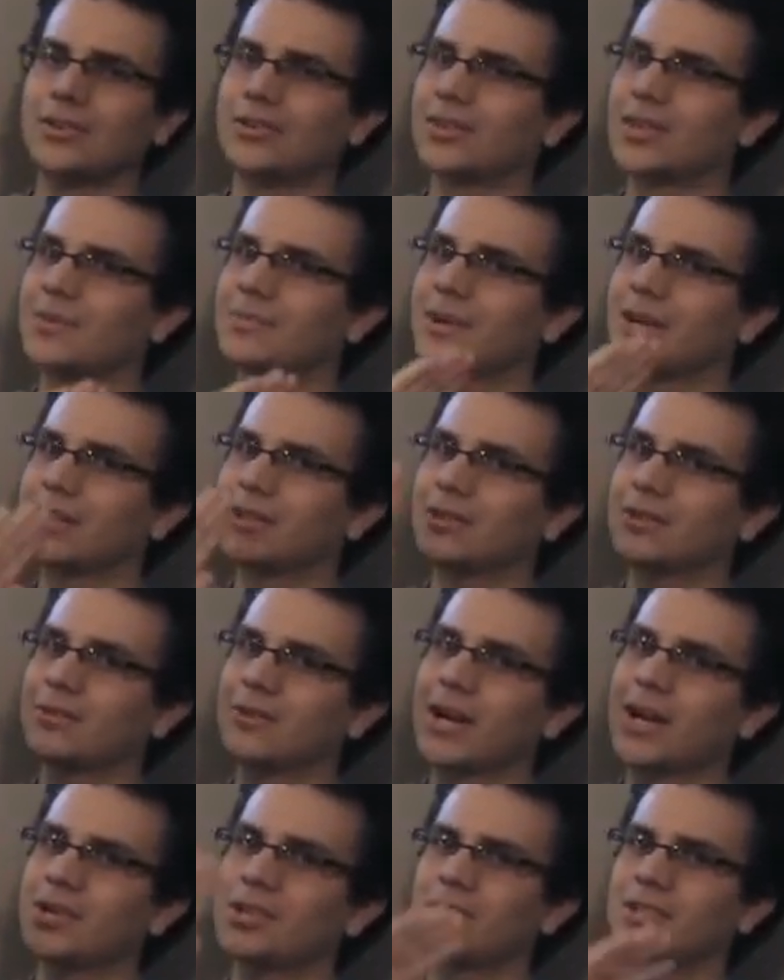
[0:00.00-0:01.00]
or they might
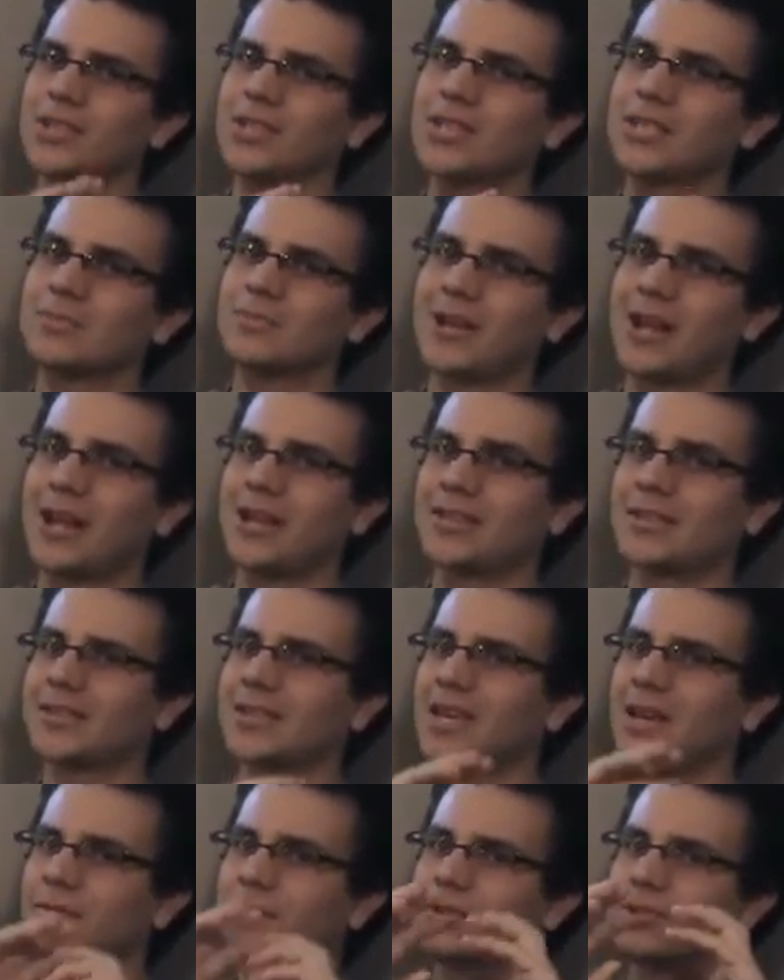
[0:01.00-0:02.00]
crash into these planets, and
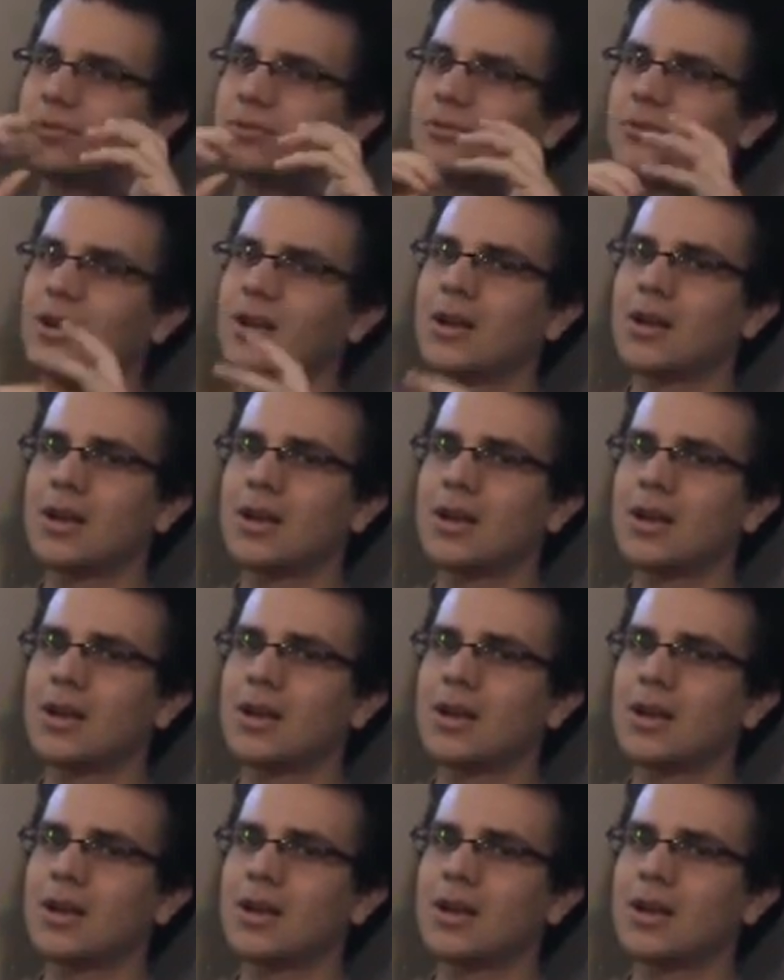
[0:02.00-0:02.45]
they have to,